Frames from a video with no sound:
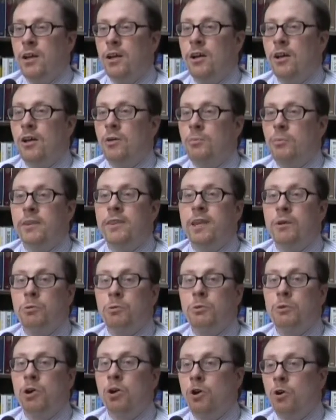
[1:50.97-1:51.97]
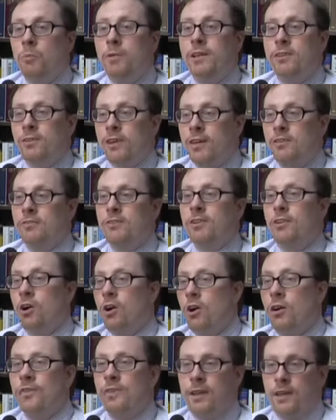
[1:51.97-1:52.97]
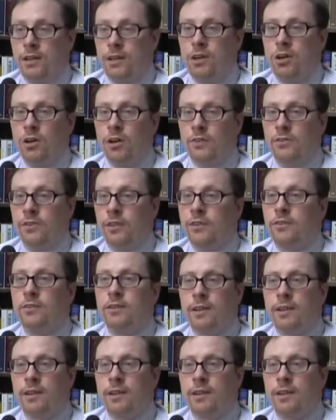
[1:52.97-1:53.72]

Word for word: uh, but they would all be tested on that content,